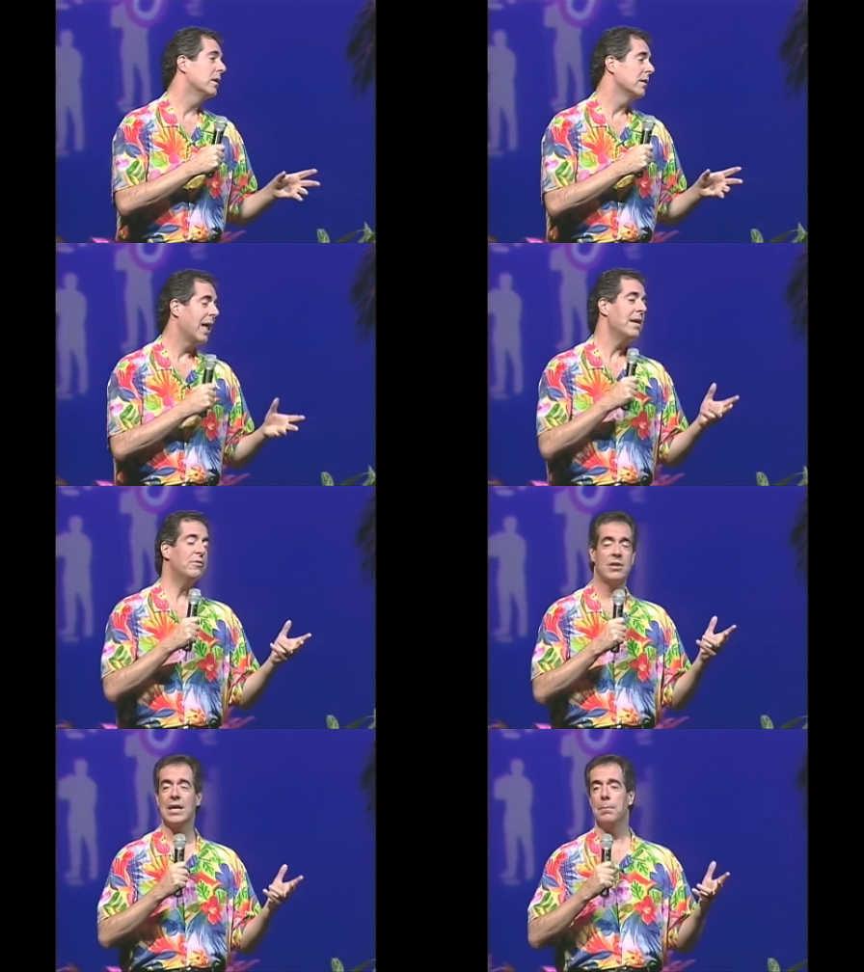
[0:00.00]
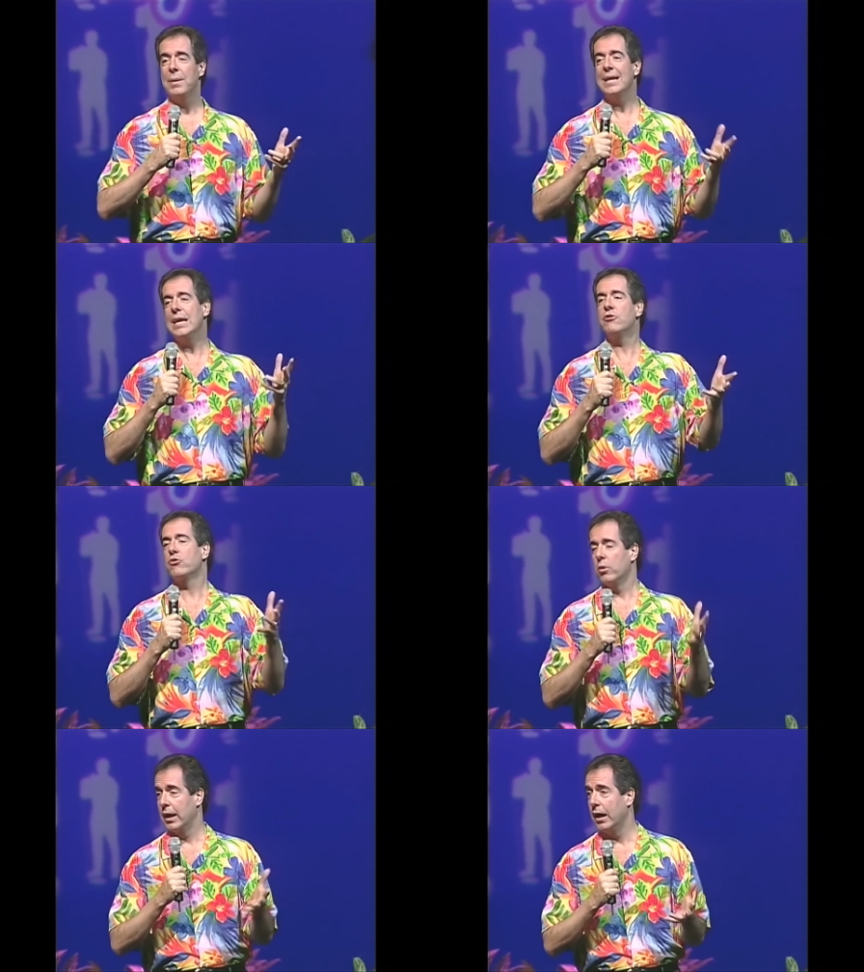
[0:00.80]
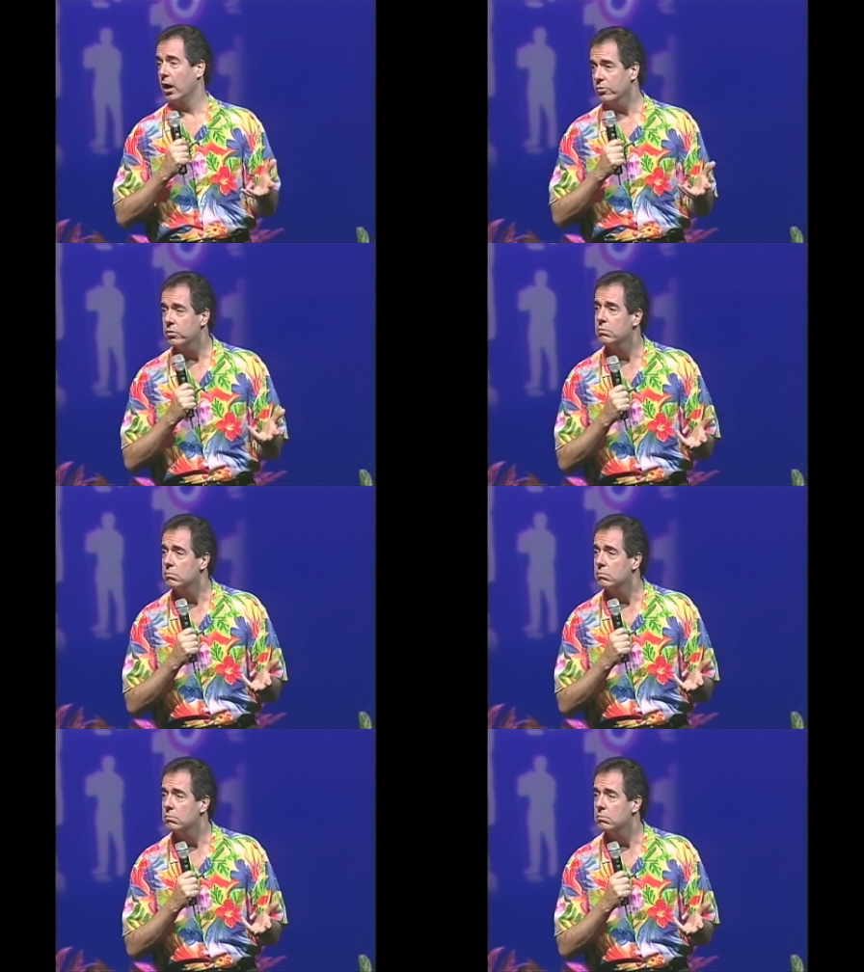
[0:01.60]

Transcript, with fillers: life is like a big Easter egg hunt.